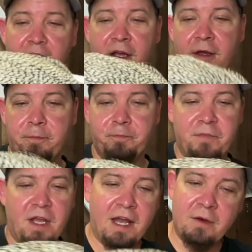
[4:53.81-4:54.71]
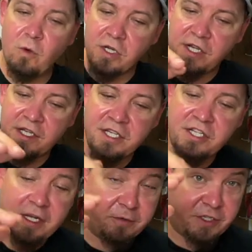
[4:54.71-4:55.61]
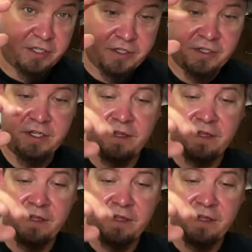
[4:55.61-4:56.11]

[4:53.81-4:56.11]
Um, and what distinguishes